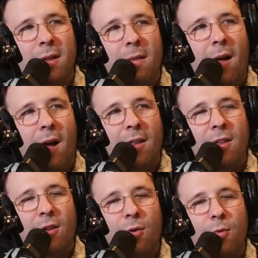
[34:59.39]
allot
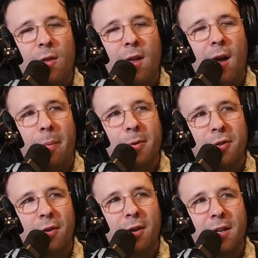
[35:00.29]
you, the
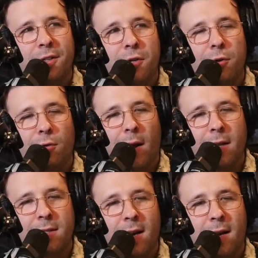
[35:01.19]
opportunity to
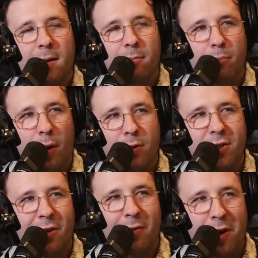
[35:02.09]
grandstand and
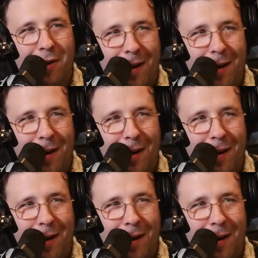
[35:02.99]
boast over your